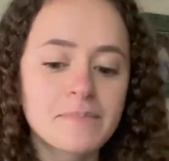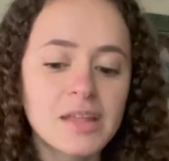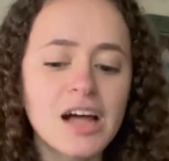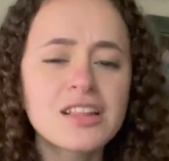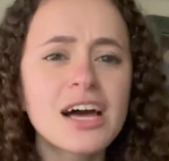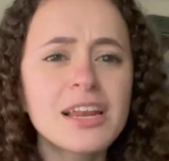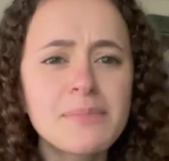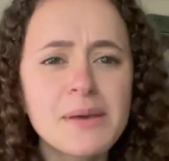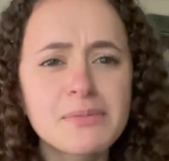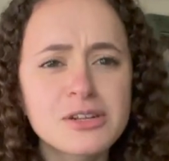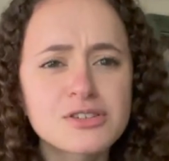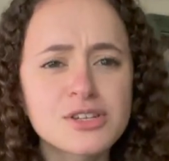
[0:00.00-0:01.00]
a lot of
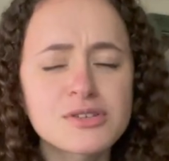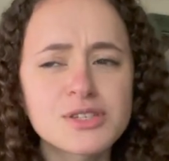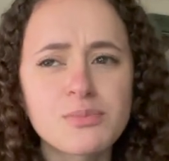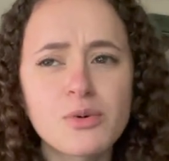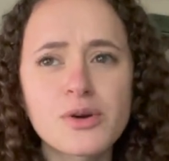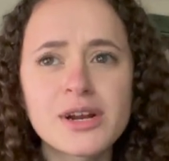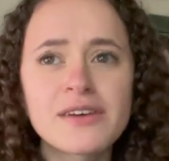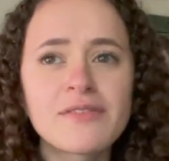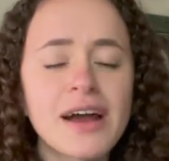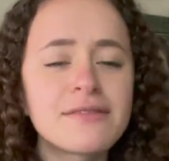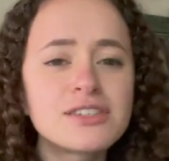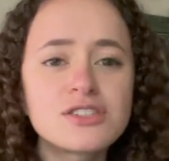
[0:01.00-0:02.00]
people are so supportive
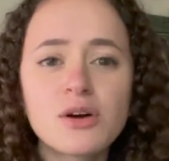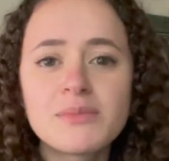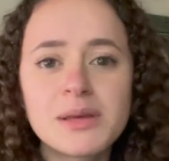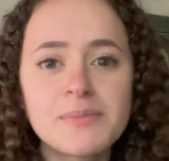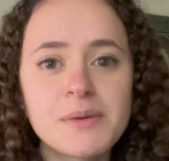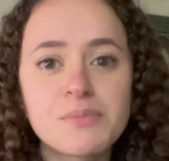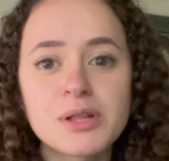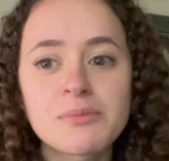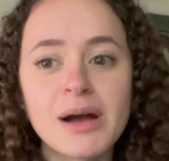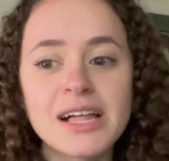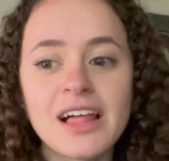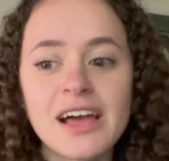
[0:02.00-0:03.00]
I have so many people in
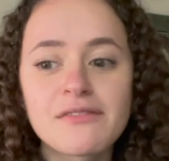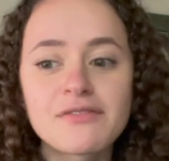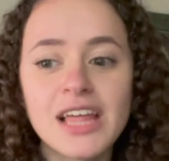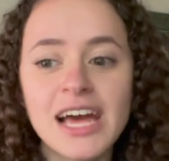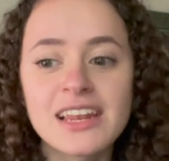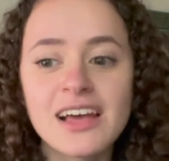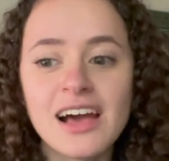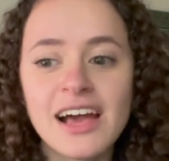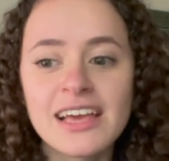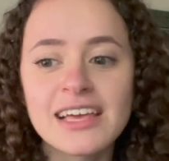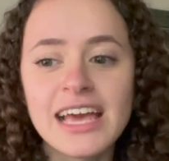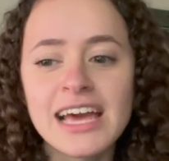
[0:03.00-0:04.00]
my life that
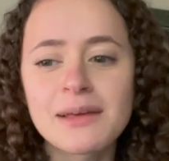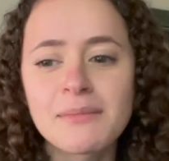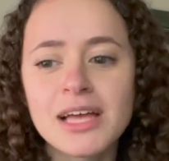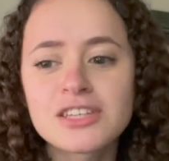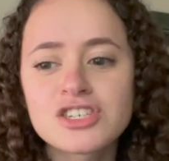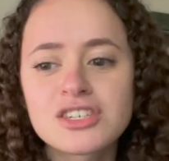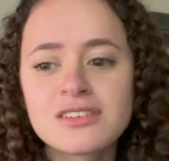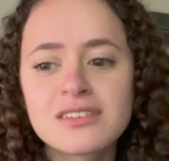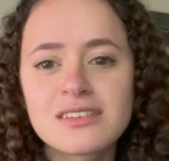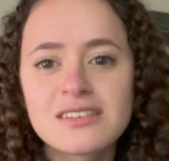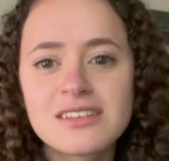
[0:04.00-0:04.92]
I can't imagine